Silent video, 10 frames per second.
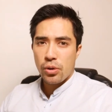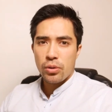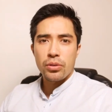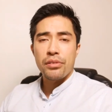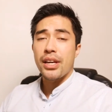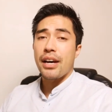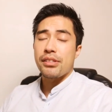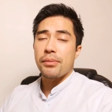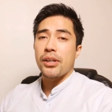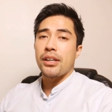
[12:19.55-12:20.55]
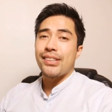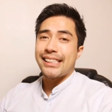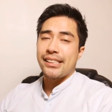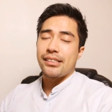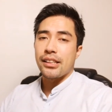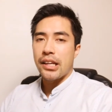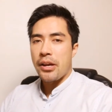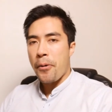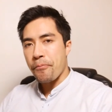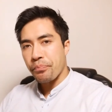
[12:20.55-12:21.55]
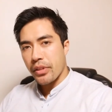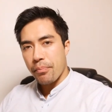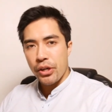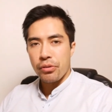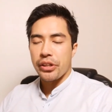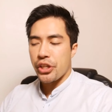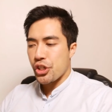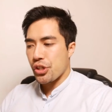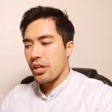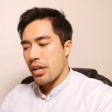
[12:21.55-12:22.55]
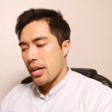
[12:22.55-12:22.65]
or if you have some kind of existing medical condition,